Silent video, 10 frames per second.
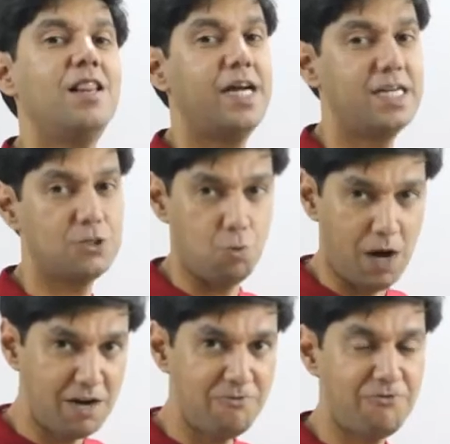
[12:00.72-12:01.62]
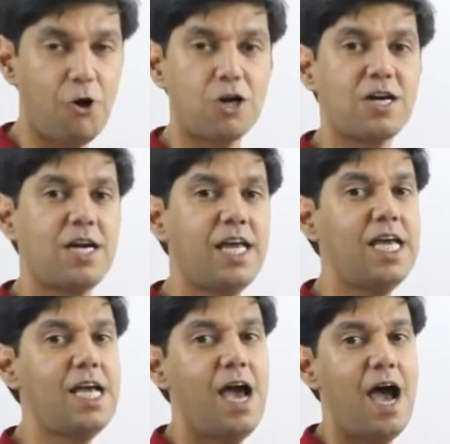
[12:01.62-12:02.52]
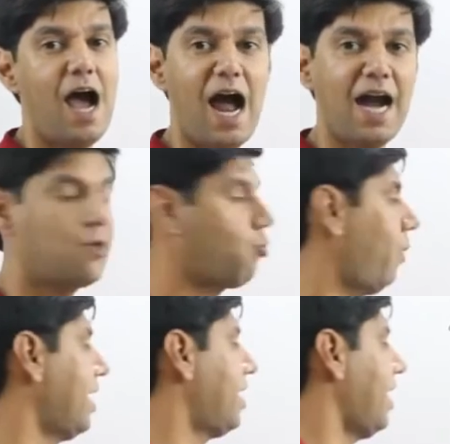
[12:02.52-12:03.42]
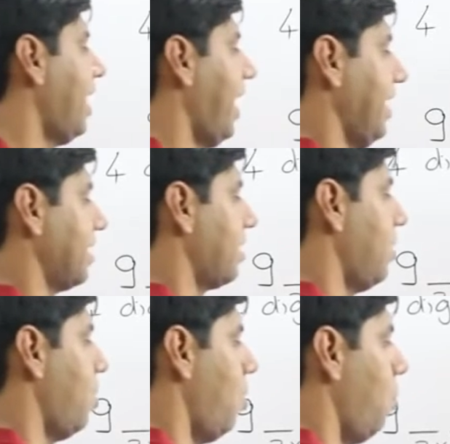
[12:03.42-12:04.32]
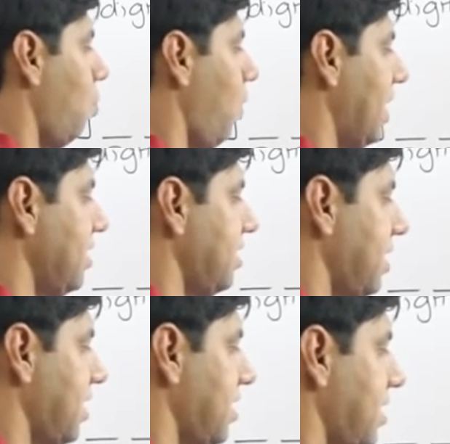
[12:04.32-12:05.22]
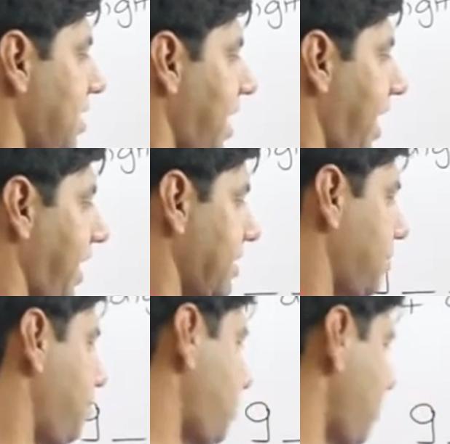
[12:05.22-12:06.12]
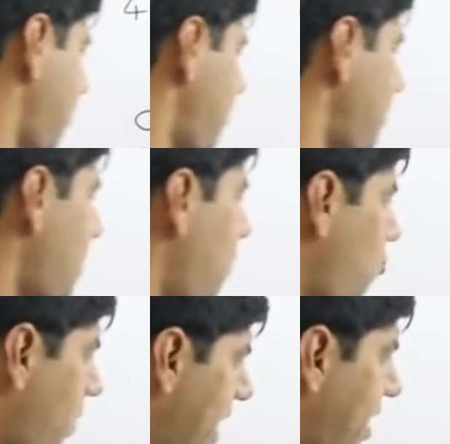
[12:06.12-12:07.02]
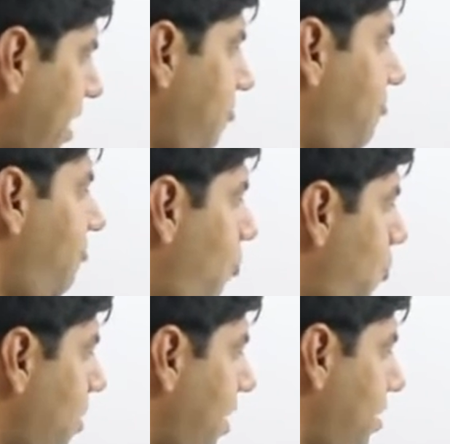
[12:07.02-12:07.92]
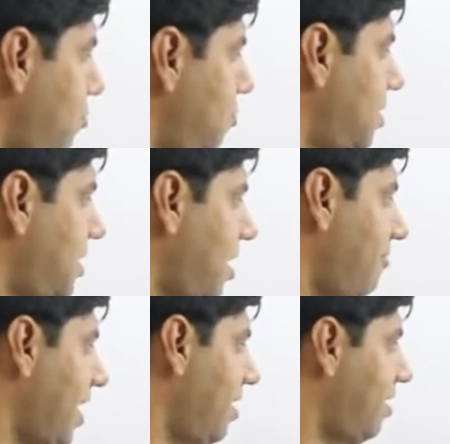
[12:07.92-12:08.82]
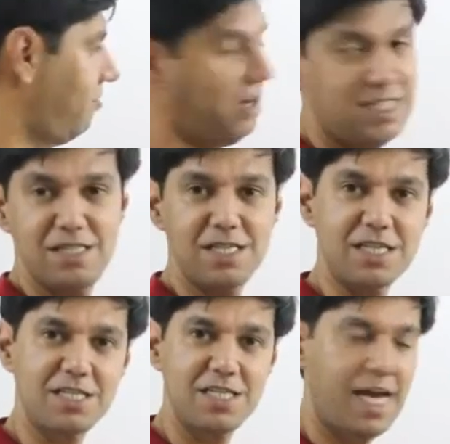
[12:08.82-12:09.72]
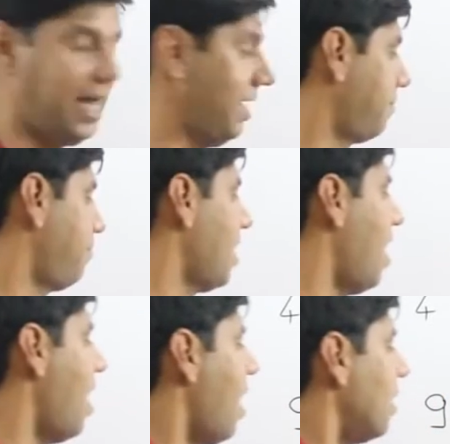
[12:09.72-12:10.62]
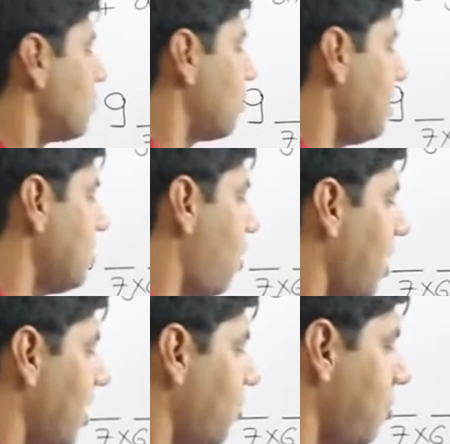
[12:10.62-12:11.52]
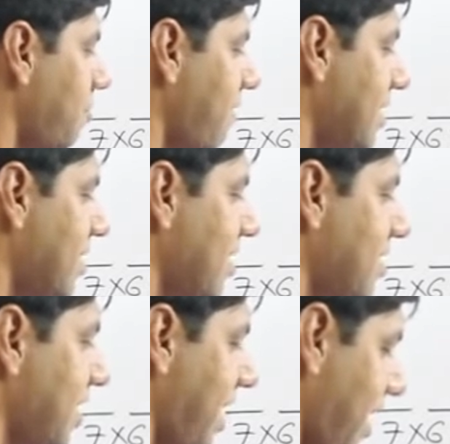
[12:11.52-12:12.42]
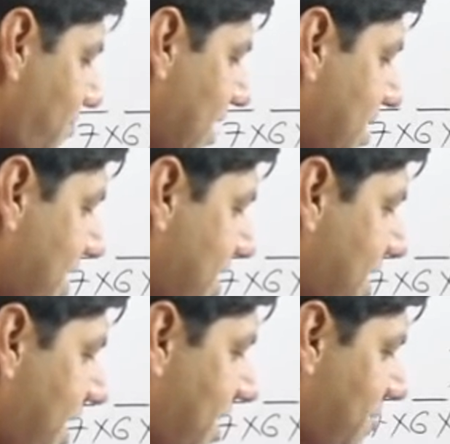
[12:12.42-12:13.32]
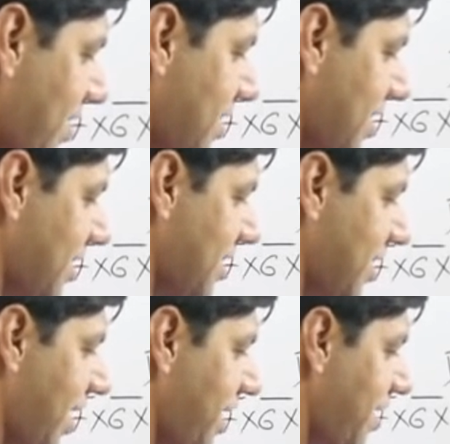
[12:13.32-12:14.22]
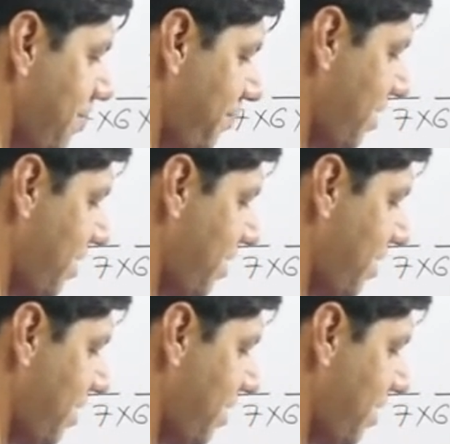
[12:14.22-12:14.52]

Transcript: That is 140 and 28. 168. 24 into 7. 168. So these all are going to be 168, 168, 168.